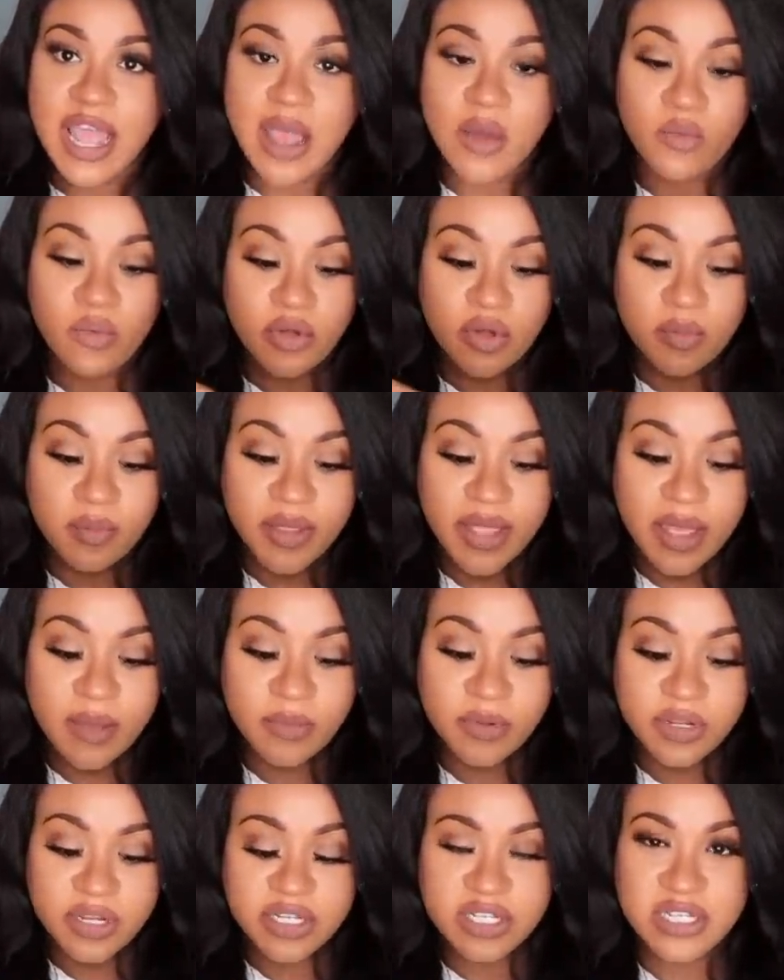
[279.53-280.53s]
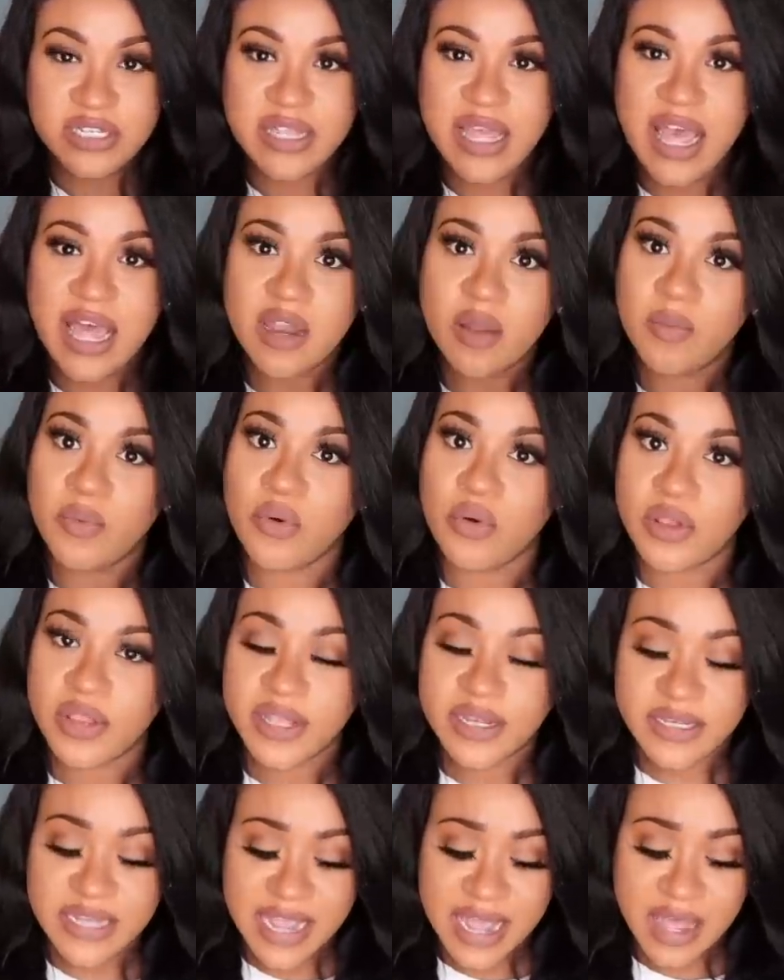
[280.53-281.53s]
I will be able to just kind of pull
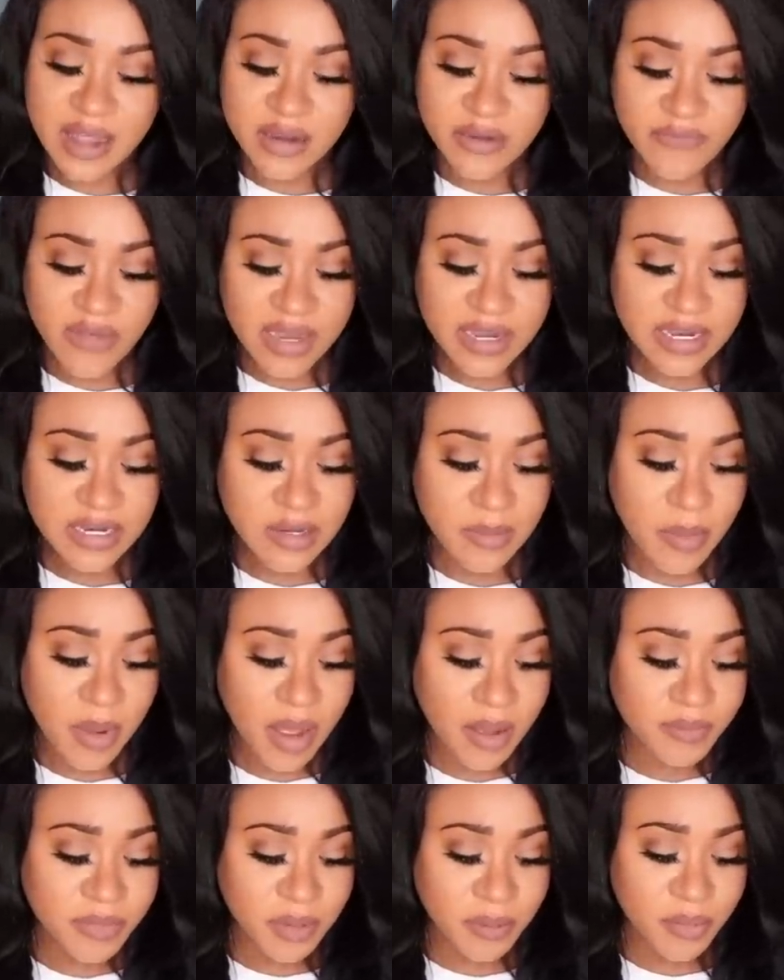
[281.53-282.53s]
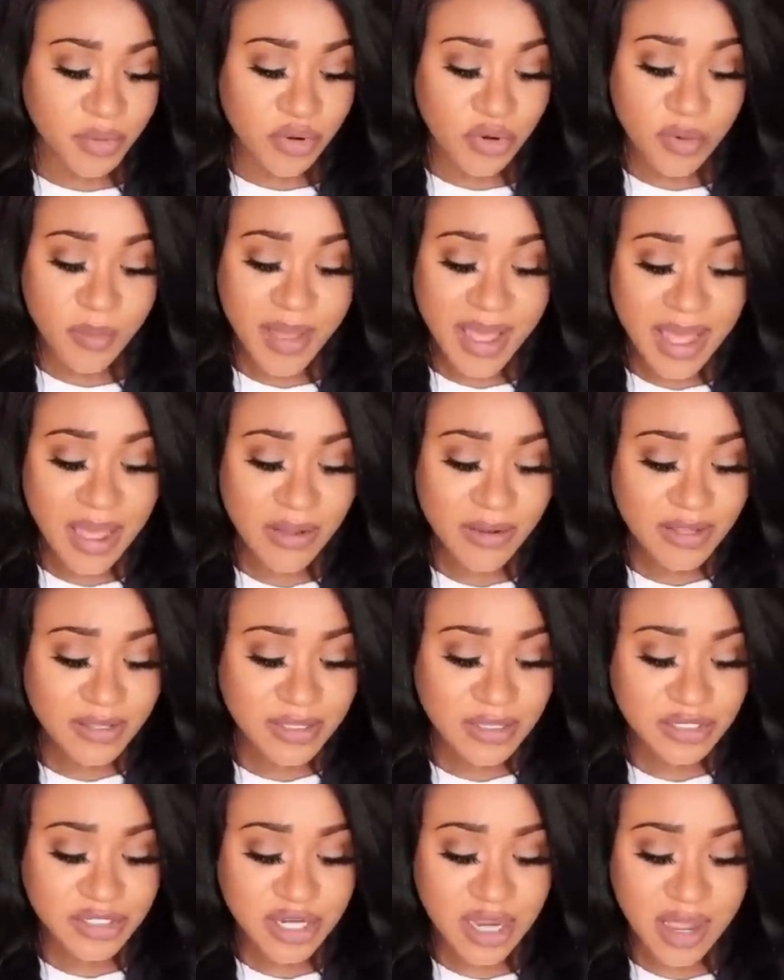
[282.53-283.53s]
it down if I need to pop the boob out,
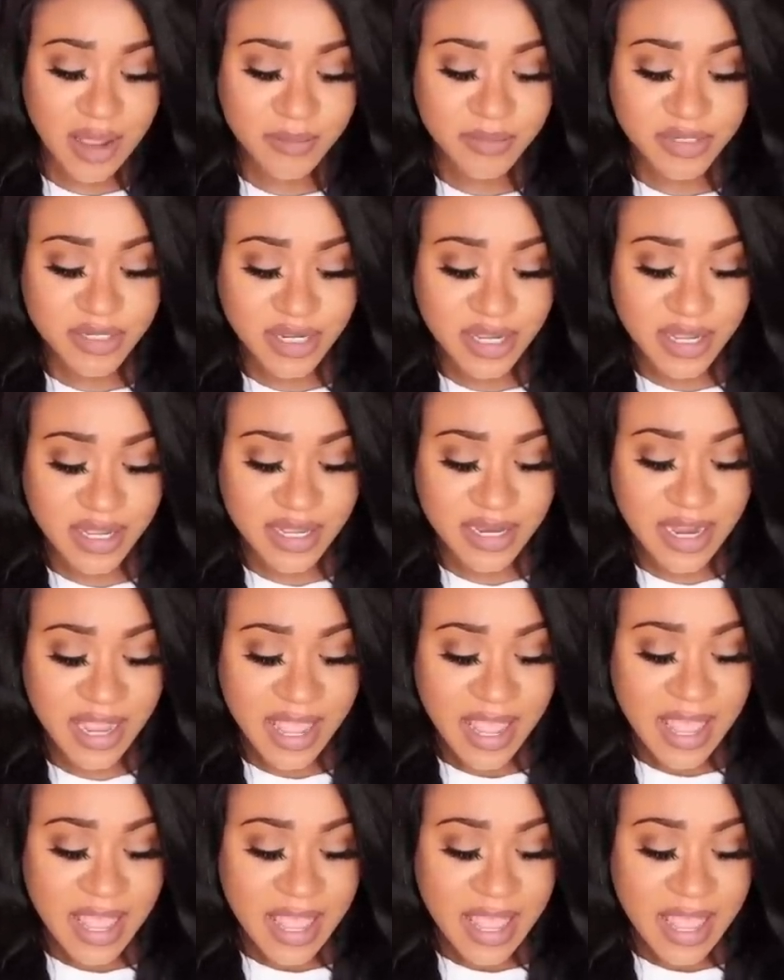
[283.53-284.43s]
get the job done.